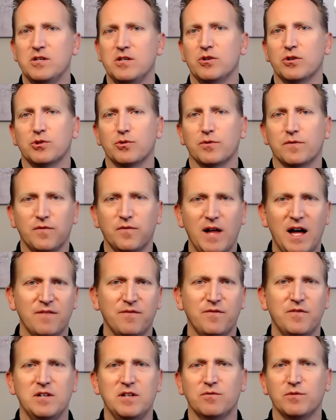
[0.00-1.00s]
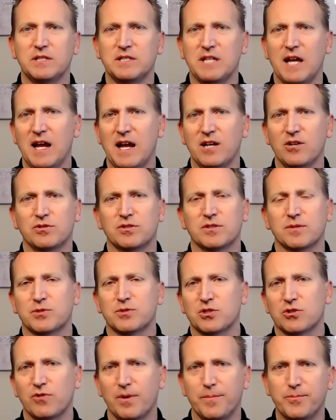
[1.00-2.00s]
you can do a flat fee, retainer,
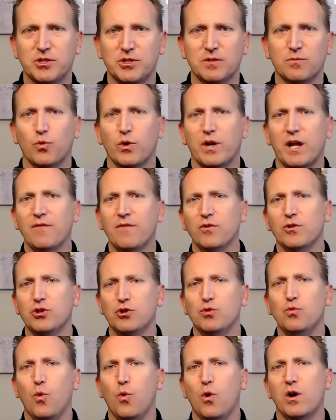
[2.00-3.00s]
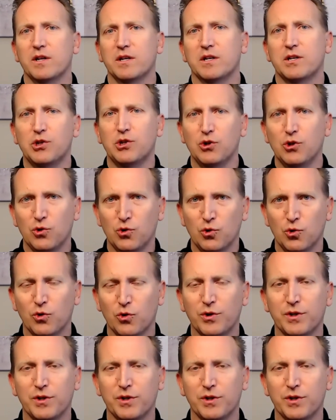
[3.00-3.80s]
subscription, whatever you want to do.